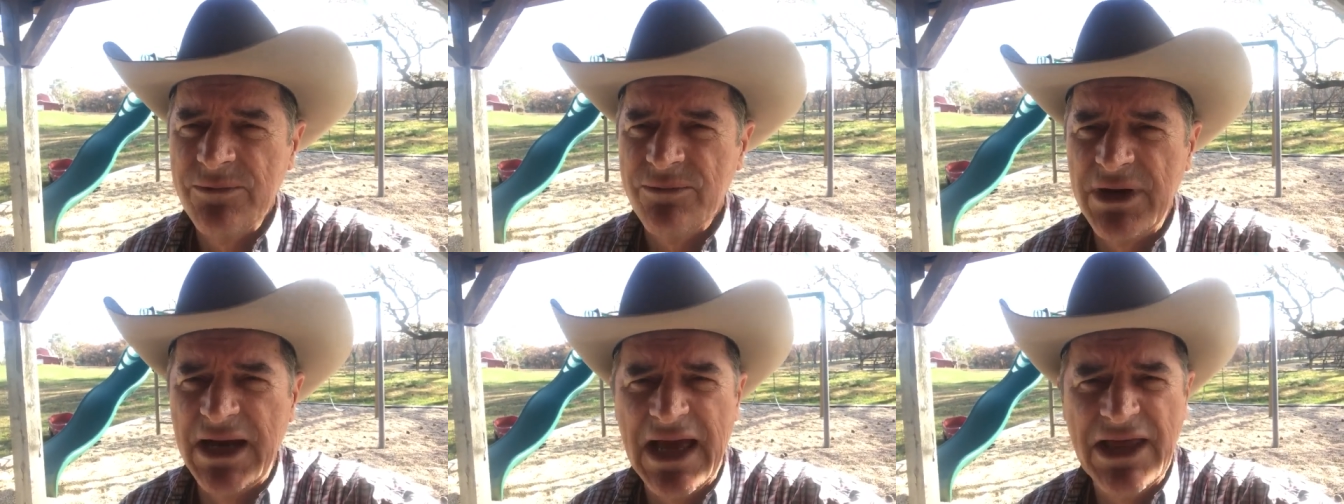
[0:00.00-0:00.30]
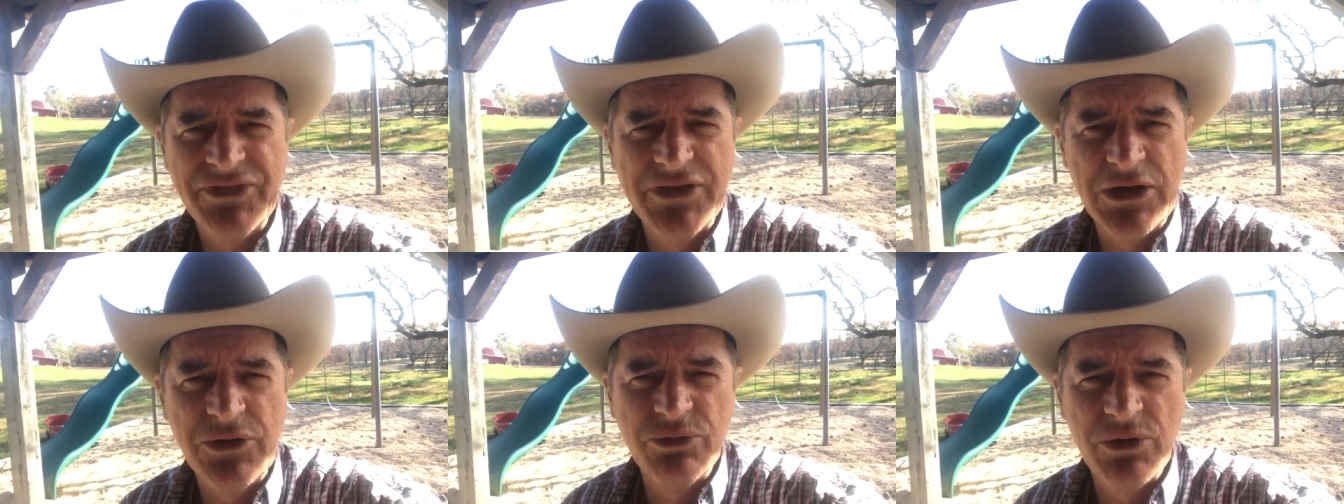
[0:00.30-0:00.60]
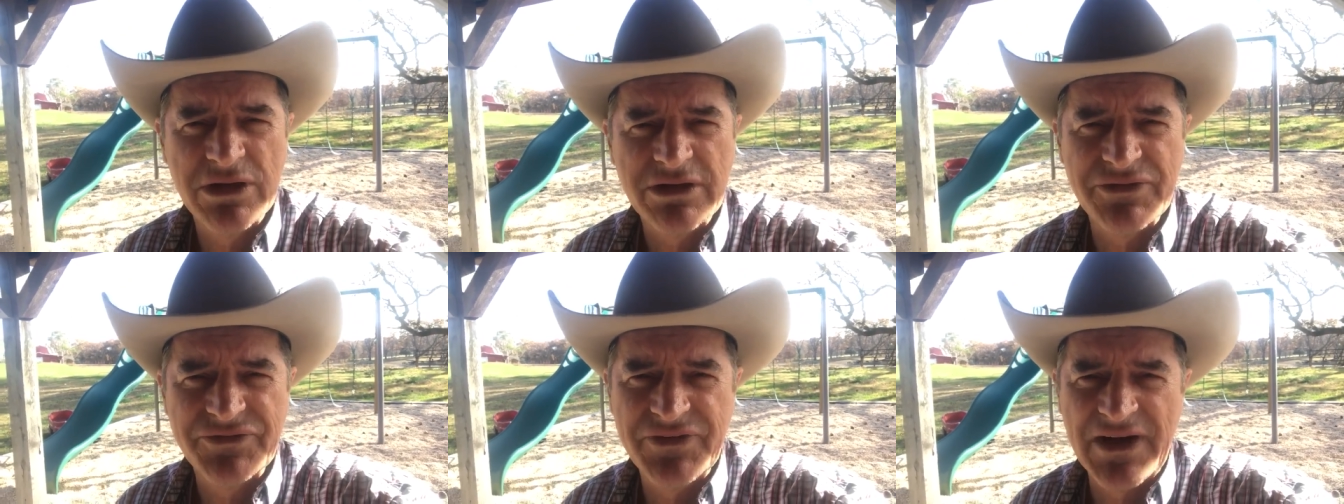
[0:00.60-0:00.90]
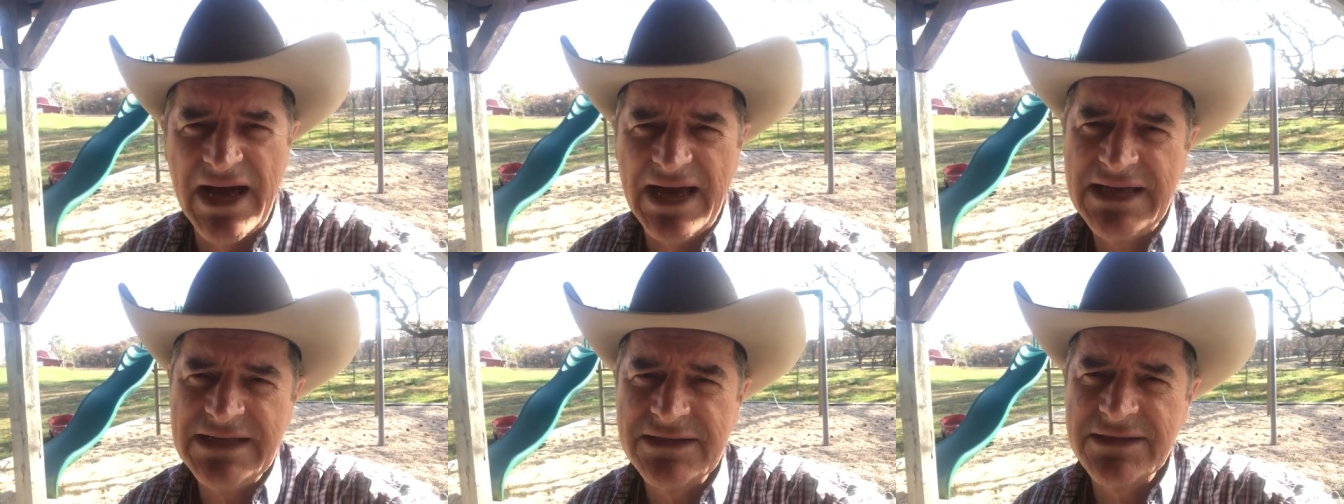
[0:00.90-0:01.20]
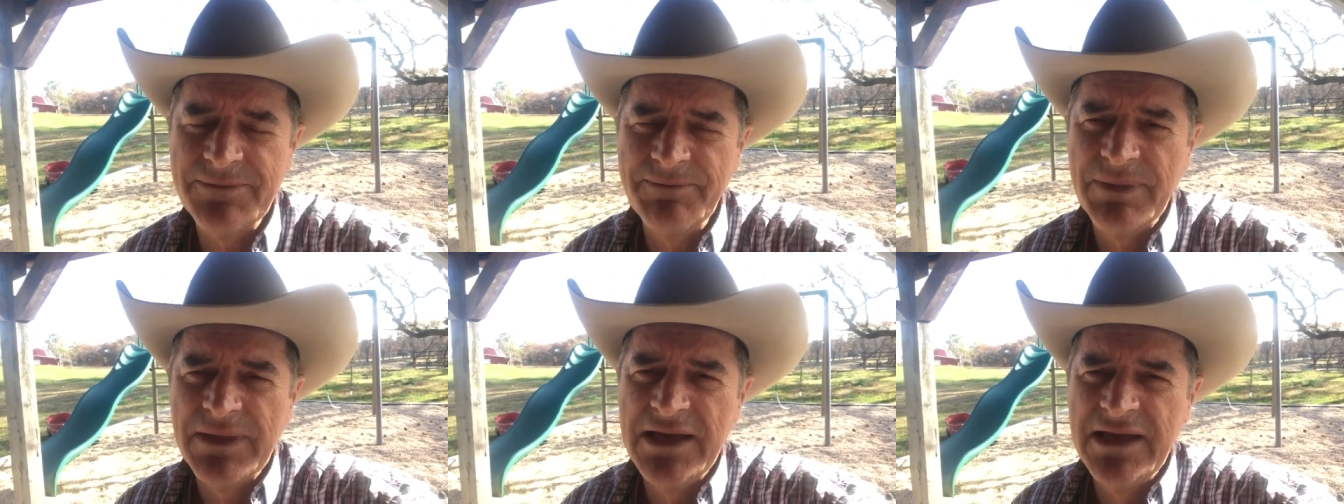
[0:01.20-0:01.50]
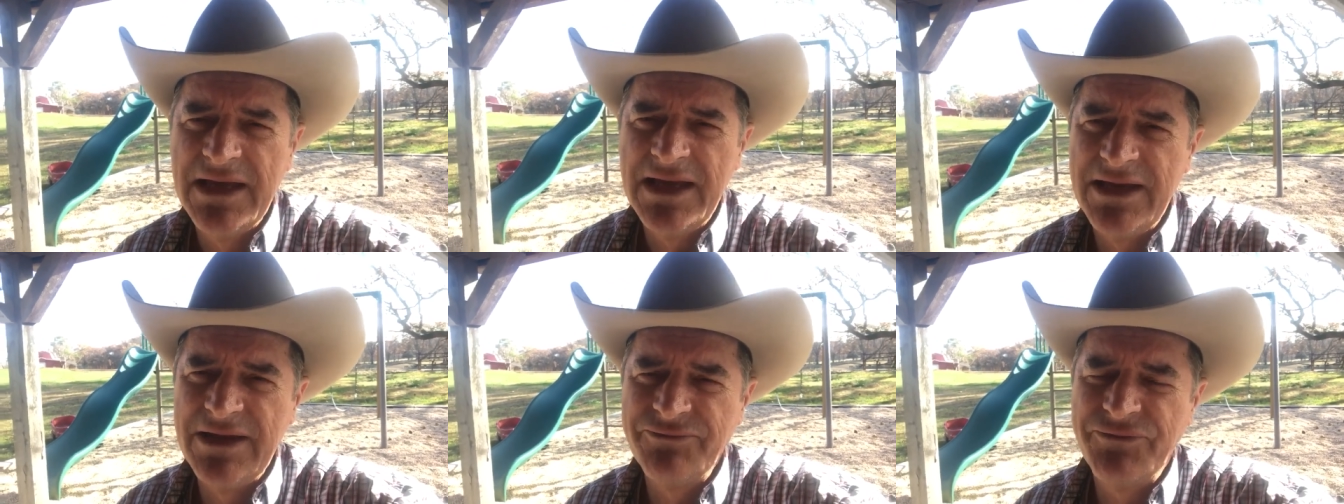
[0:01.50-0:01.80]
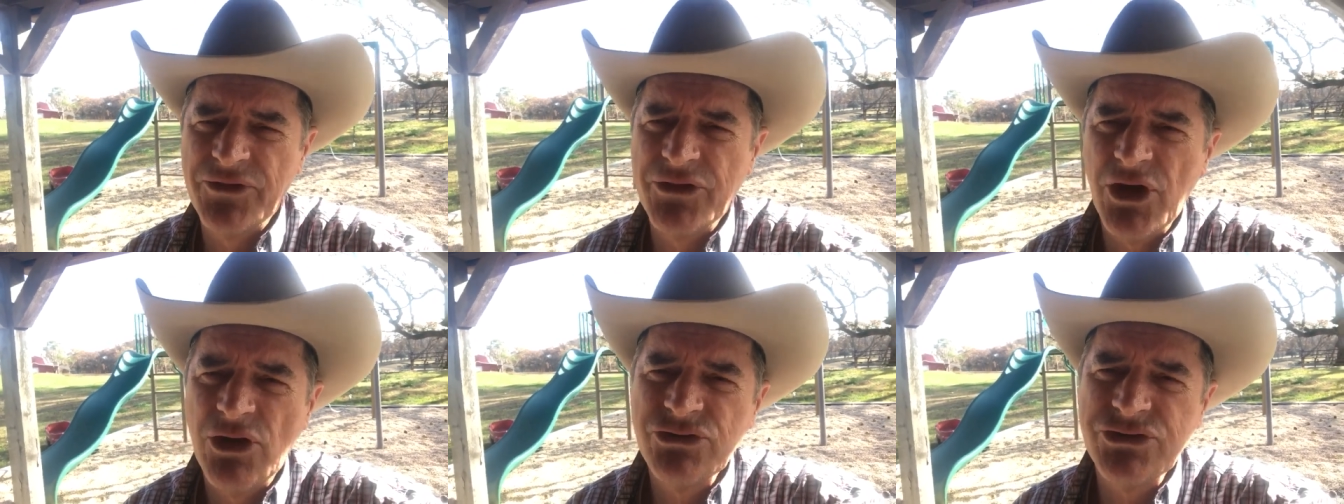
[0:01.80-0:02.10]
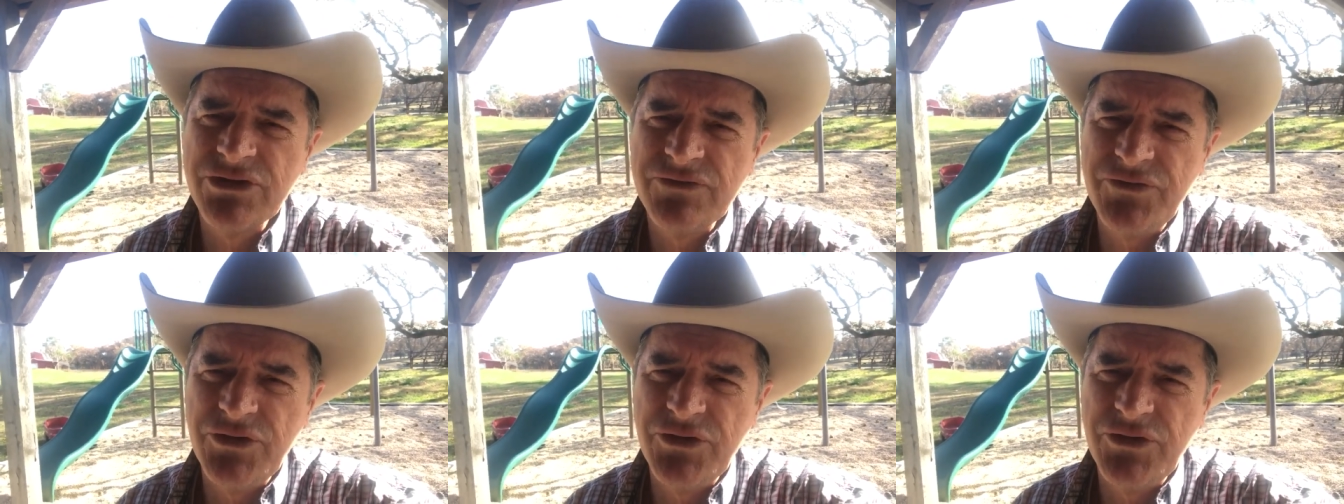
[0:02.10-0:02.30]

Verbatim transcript: but I think we ought to fight and for those